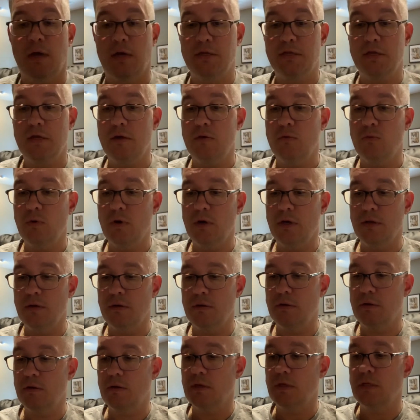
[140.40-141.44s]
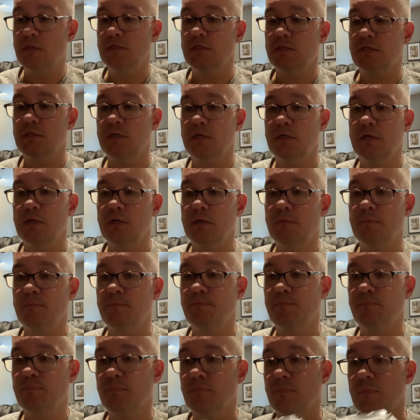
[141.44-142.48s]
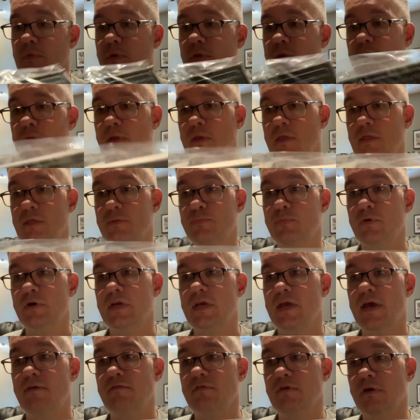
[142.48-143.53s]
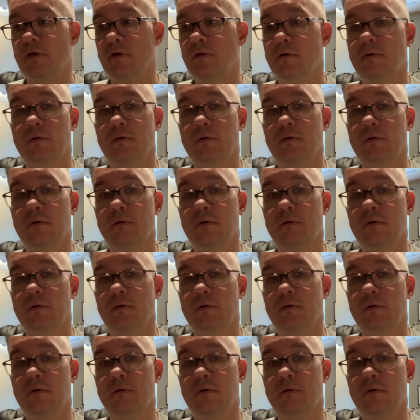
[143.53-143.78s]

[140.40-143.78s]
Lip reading: I tell you what, it's pretty heavy.